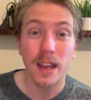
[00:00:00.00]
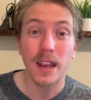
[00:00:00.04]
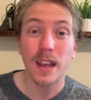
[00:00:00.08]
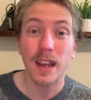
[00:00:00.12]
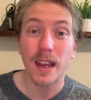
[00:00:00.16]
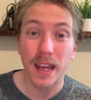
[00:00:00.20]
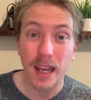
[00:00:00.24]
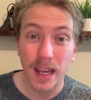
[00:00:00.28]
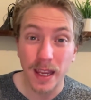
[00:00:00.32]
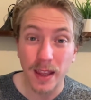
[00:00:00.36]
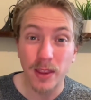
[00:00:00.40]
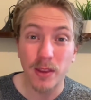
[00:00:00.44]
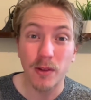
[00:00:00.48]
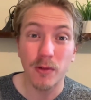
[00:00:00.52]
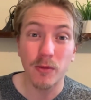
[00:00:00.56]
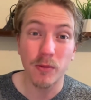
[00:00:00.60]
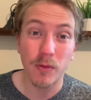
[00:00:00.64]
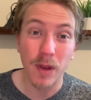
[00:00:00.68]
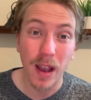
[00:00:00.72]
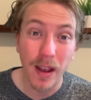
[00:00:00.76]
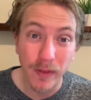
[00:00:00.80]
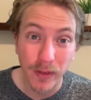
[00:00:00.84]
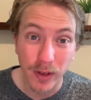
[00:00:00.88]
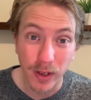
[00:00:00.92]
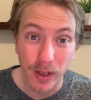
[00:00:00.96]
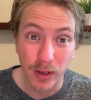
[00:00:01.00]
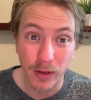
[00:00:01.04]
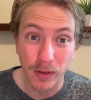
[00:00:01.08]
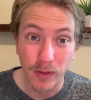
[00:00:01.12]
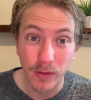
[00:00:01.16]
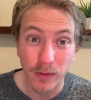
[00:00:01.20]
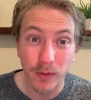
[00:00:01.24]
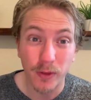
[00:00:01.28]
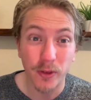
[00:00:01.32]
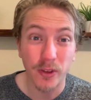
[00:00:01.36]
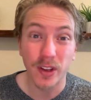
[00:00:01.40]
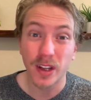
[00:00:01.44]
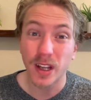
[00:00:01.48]
in the revenue
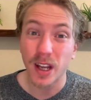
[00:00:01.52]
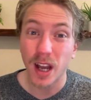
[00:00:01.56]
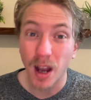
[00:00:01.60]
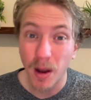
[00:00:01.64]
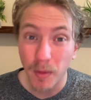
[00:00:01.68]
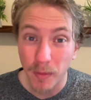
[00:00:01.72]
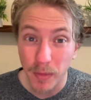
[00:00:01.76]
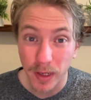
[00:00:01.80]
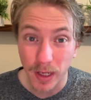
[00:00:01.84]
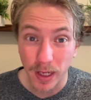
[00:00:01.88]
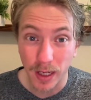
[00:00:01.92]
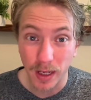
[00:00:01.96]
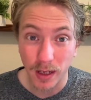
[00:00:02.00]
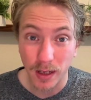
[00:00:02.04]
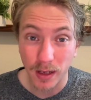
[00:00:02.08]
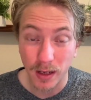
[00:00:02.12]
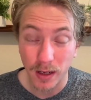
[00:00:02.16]
for the company.